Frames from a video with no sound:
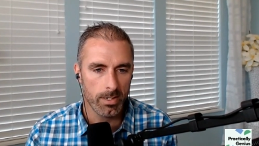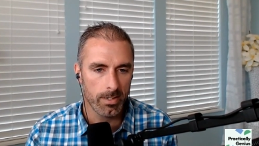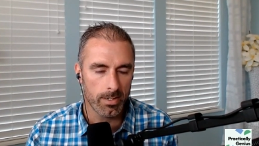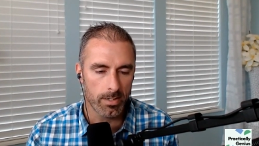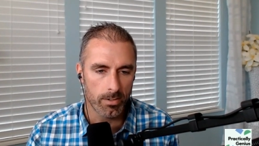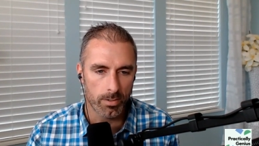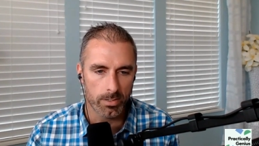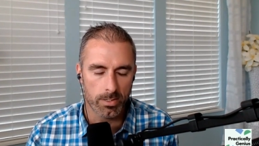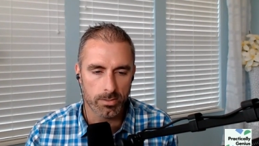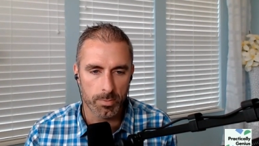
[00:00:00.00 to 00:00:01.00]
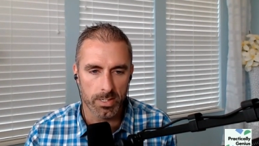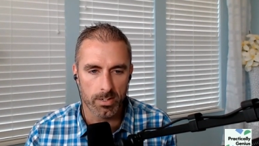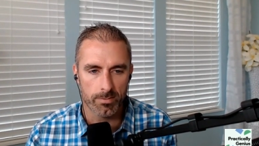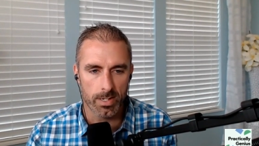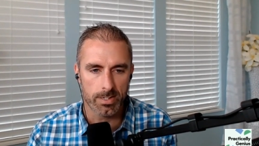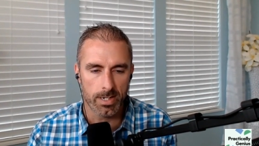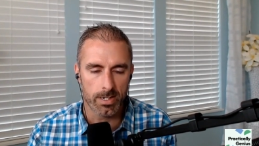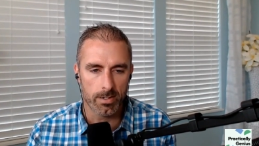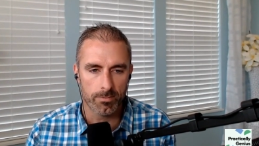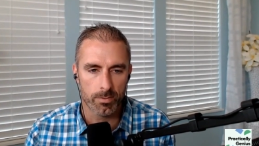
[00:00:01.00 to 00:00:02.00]
and speaking of that
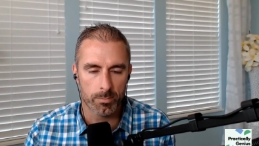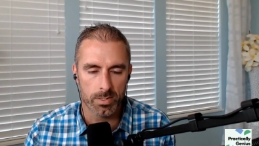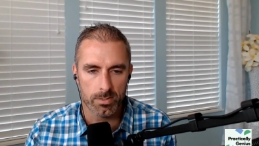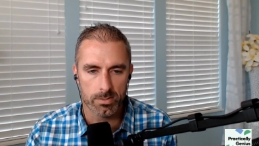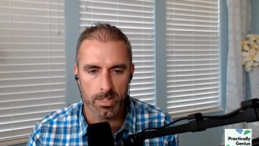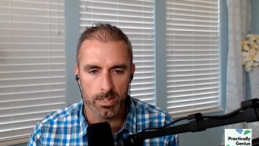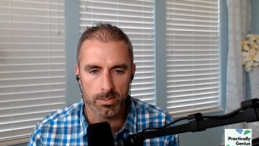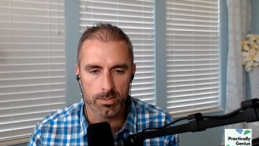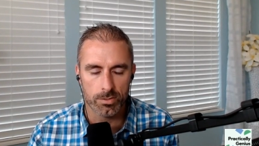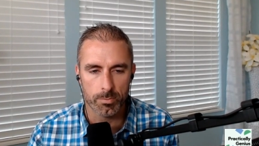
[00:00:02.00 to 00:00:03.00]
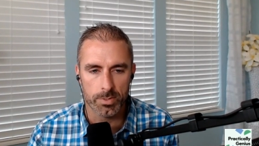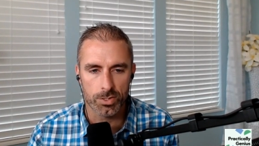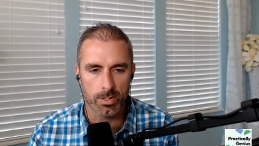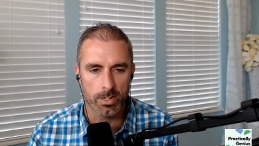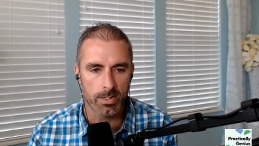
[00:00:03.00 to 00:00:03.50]
data from the State of Digital Maturity,